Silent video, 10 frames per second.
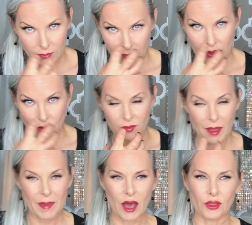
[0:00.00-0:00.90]
use
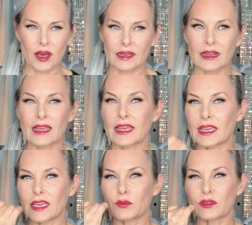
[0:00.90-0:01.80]
my mouth on,
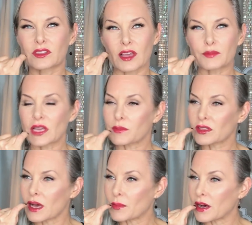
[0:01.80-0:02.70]
it would sometimes
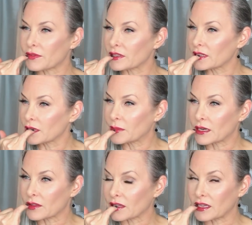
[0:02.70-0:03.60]
come off a little
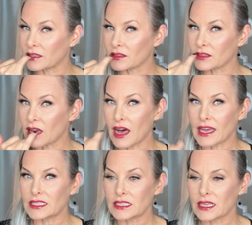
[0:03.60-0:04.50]
bit on the
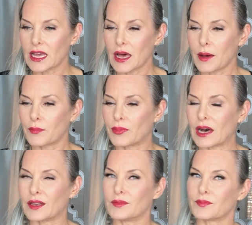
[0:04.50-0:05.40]
inside,
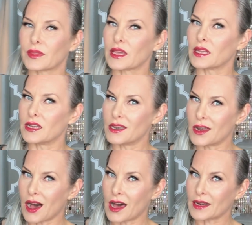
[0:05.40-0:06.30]
but
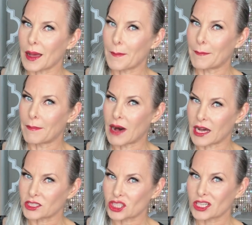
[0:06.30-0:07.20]
not
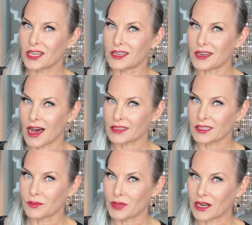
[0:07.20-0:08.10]
much, not
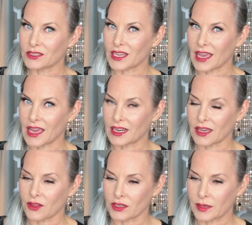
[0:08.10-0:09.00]
compared to any
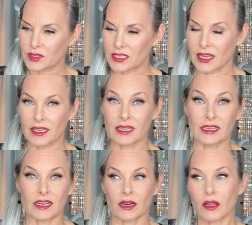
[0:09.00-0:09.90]
other lipstick. And
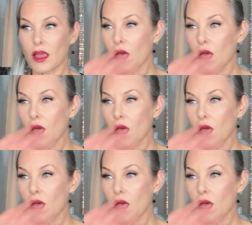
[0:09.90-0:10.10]
here,